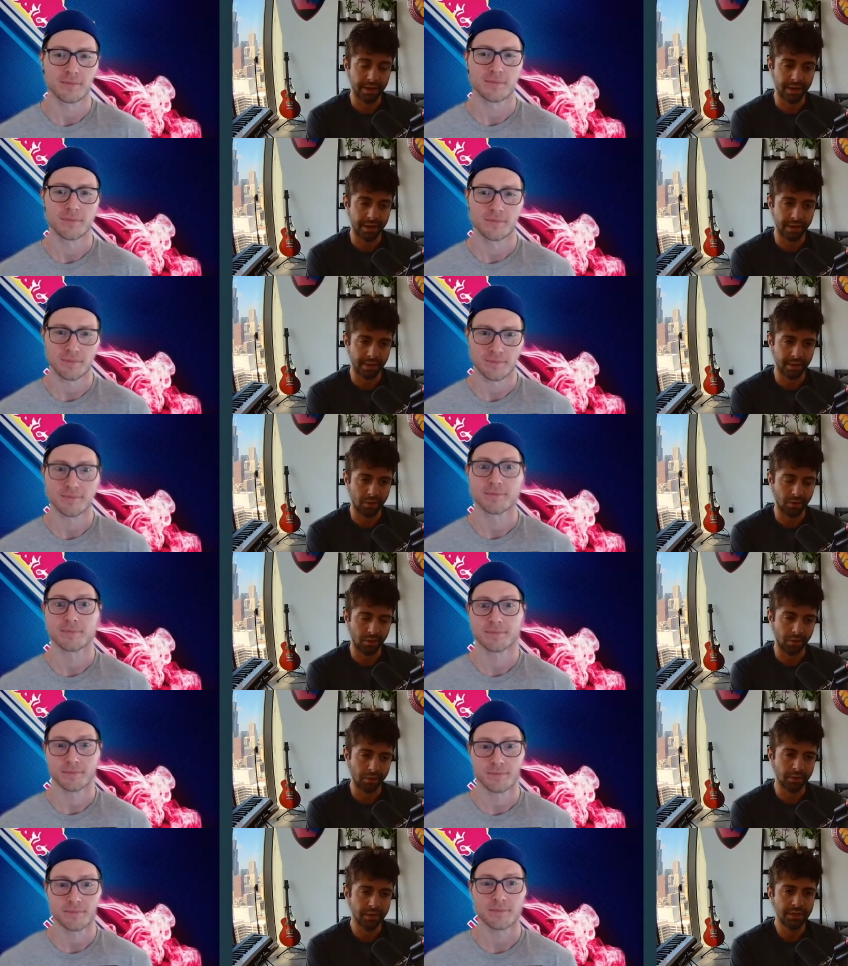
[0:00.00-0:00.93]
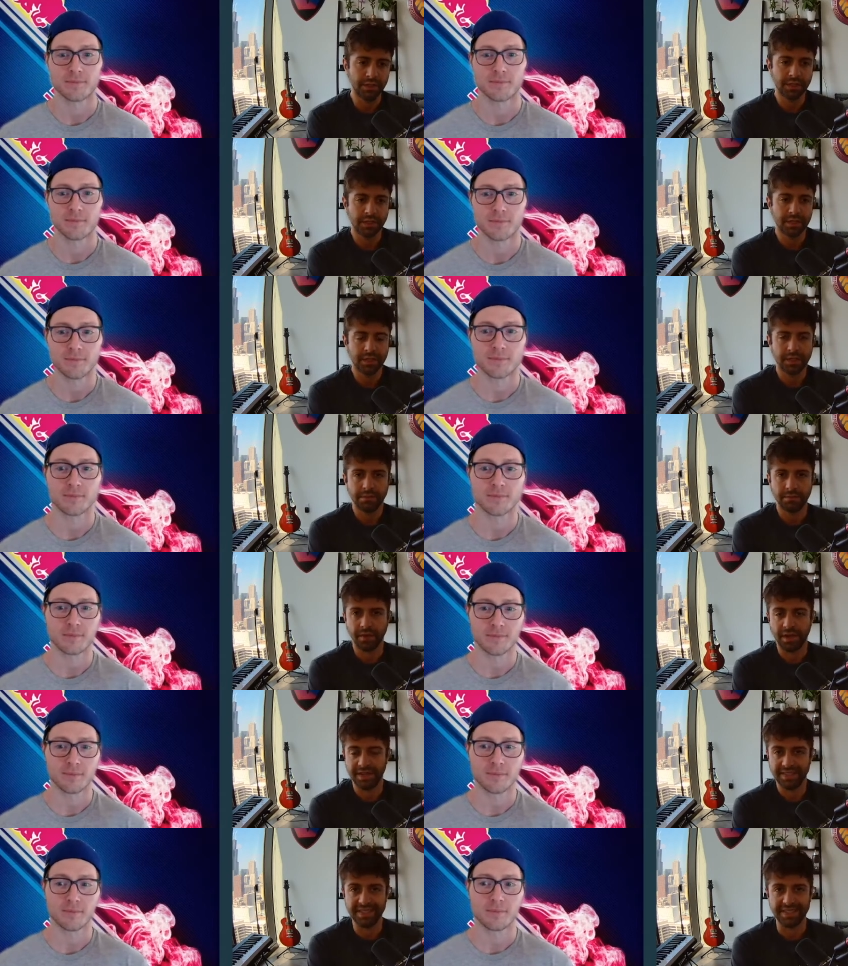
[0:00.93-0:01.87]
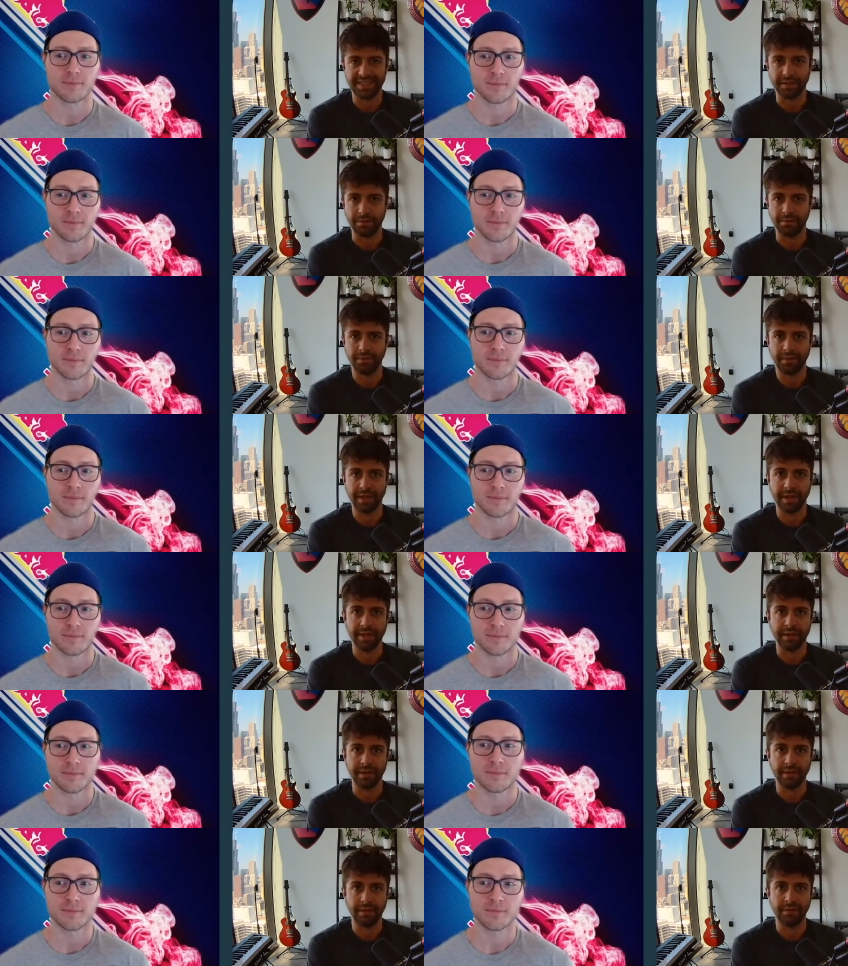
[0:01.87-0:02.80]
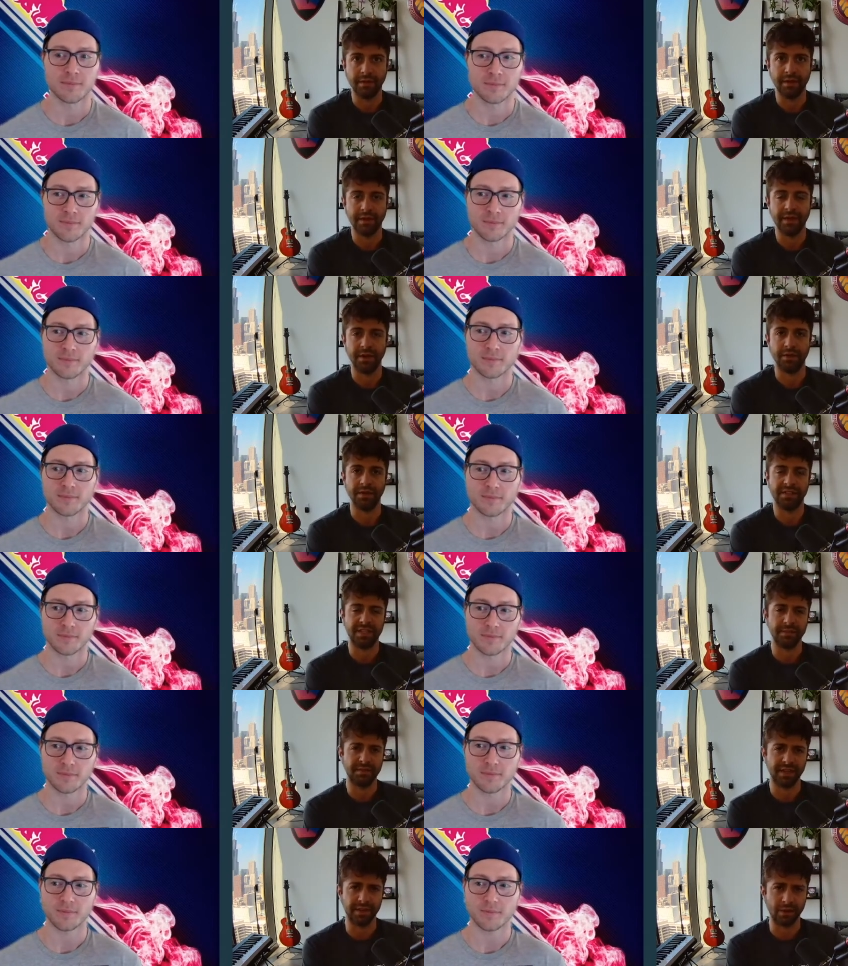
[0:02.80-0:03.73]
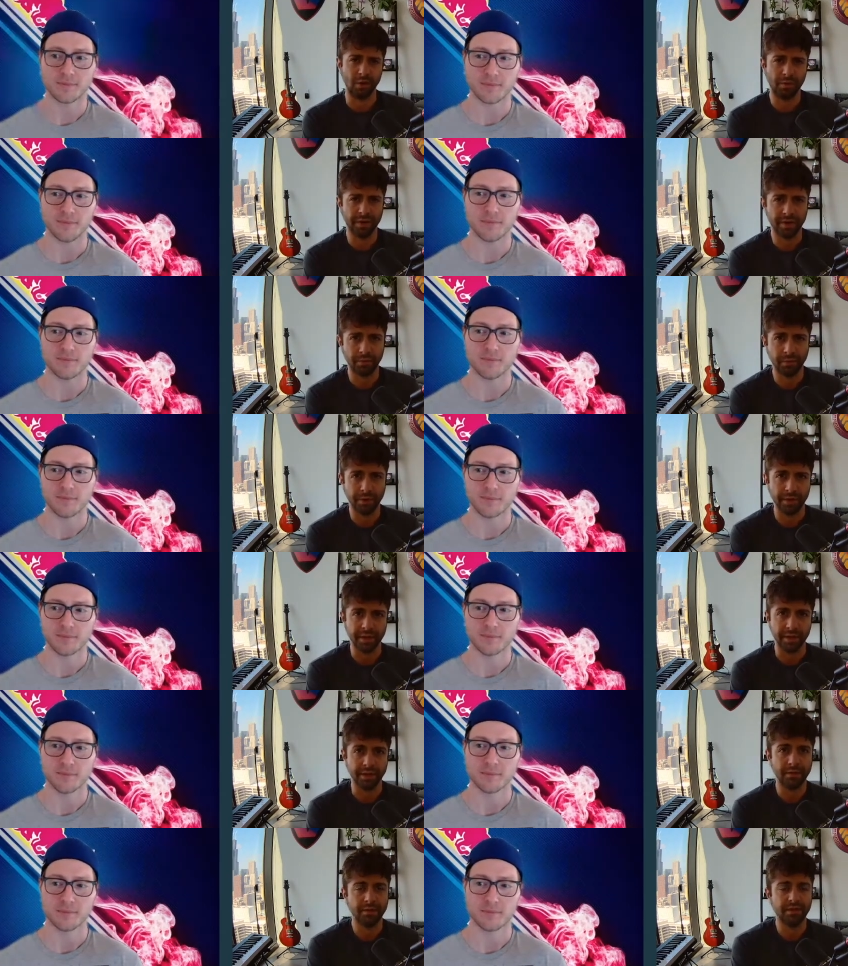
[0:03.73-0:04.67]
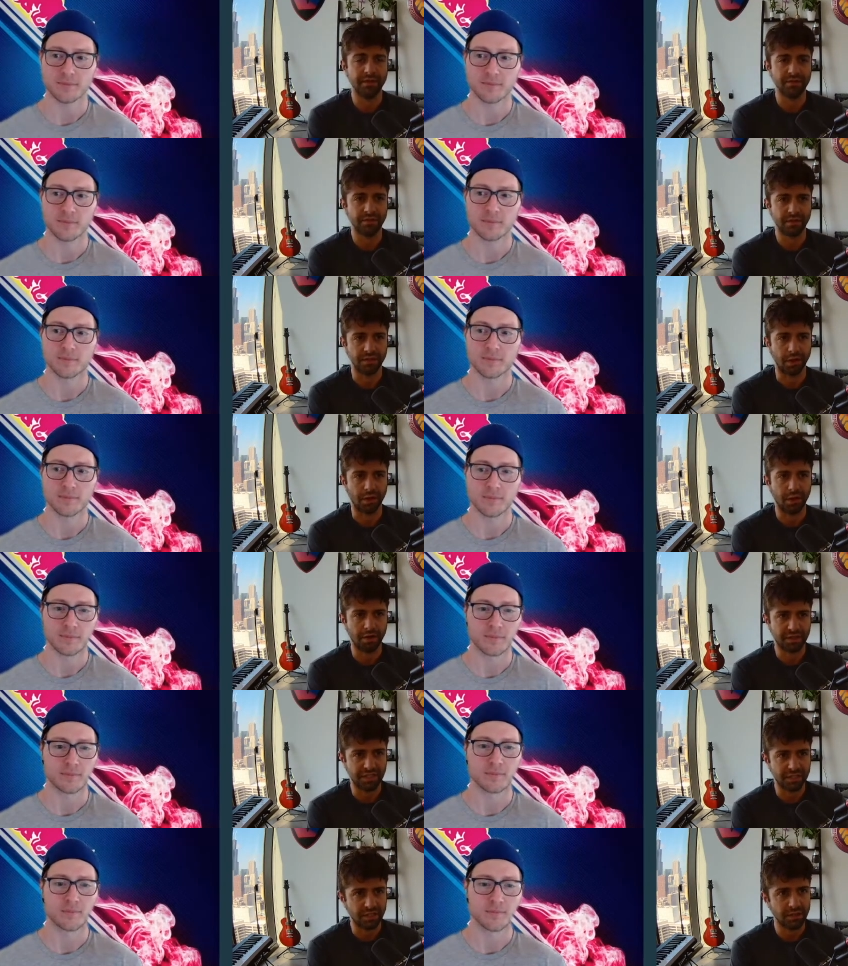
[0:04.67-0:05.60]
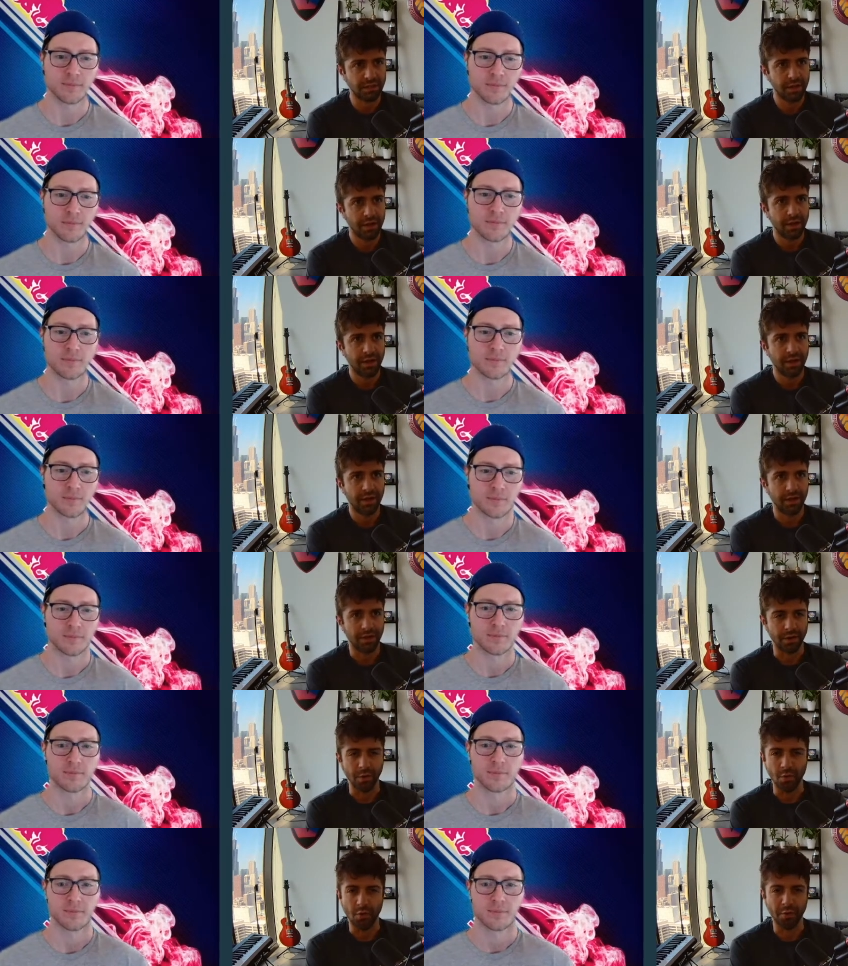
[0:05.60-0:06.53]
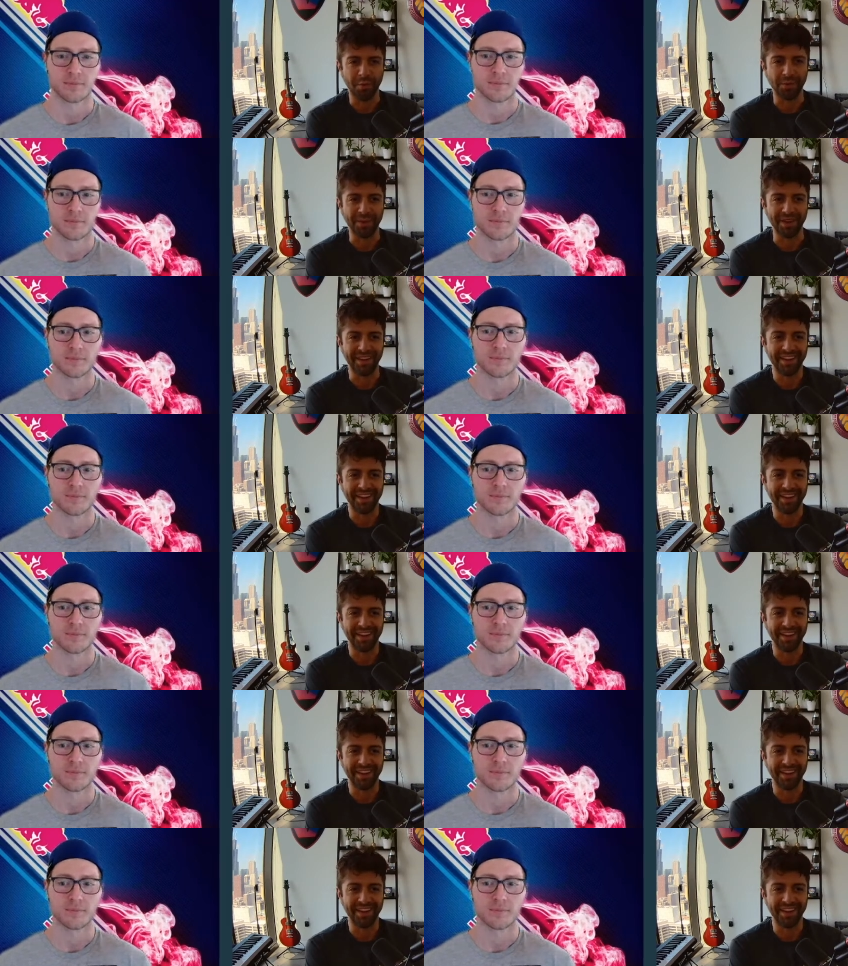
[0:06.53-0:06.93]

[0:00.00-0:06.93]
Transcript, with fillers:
Speaker 1: uh, in the whole uh, system. They, you know, it seems like nobody really talks normally.